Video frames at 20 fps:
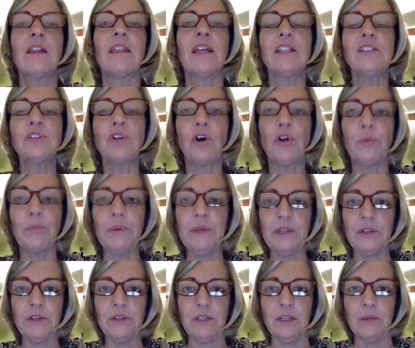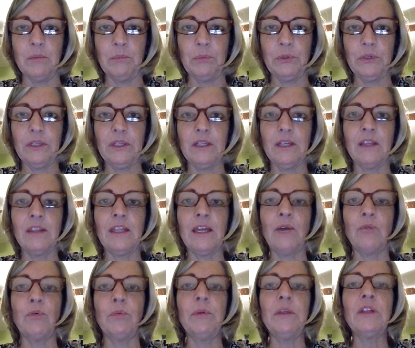That's called parent input, and
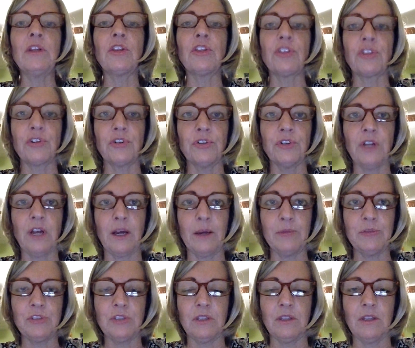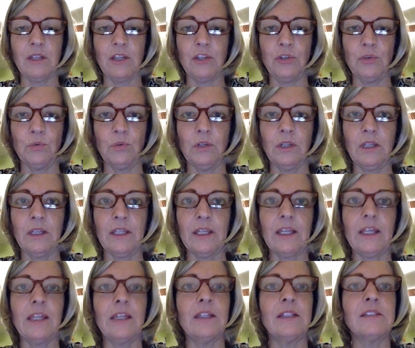that will be the third option that you will
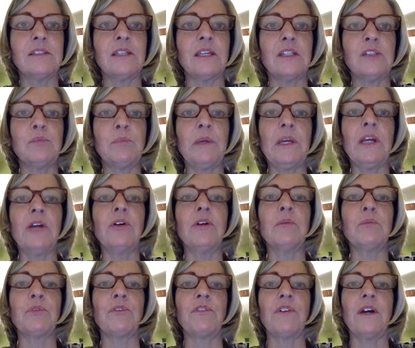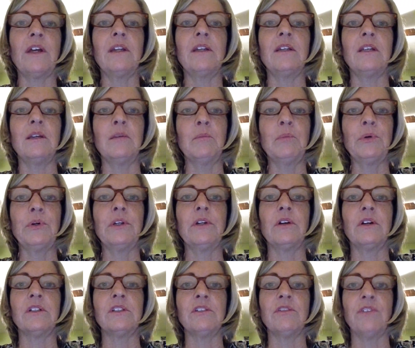click. And it says parent provided input
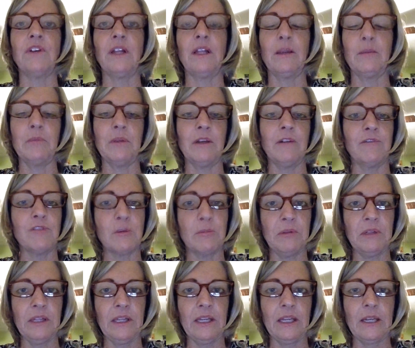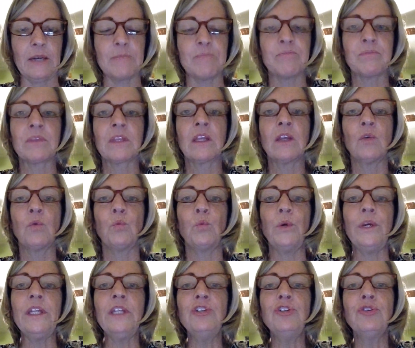on development of the plan.
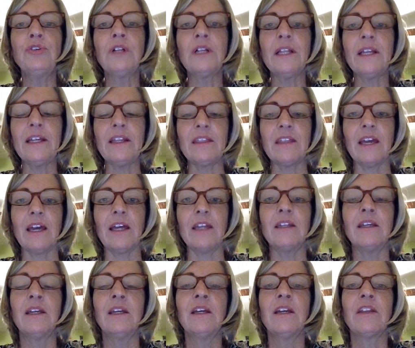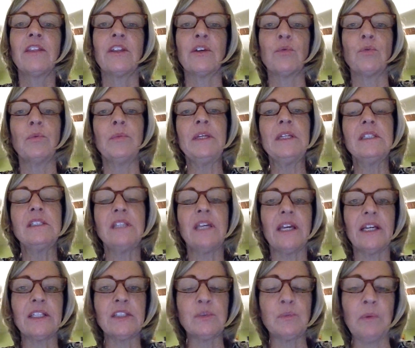When you click that, there will be a
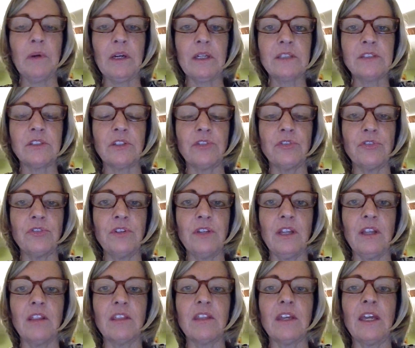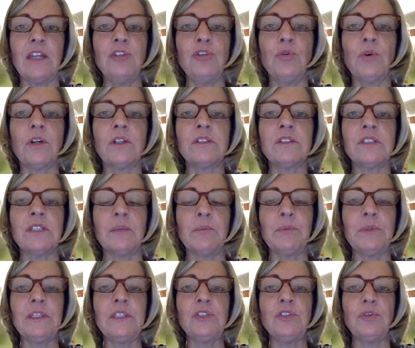text box underneath, and you are
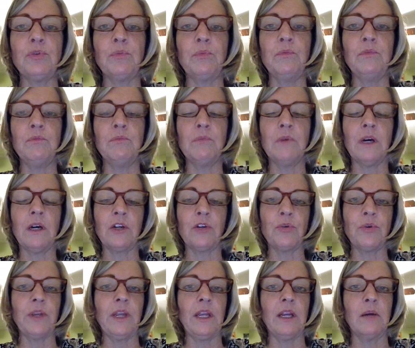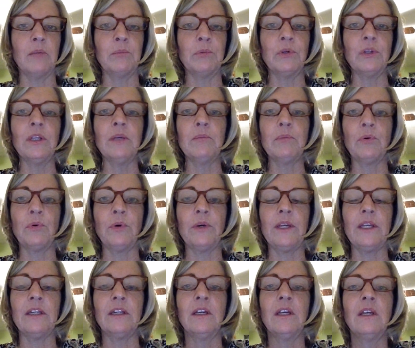simply to create a bullet
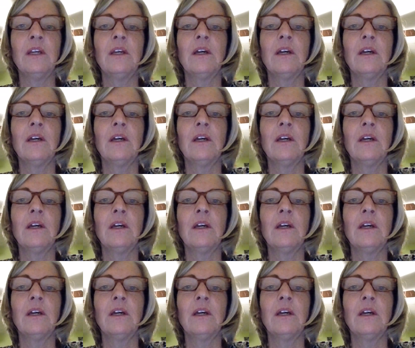point,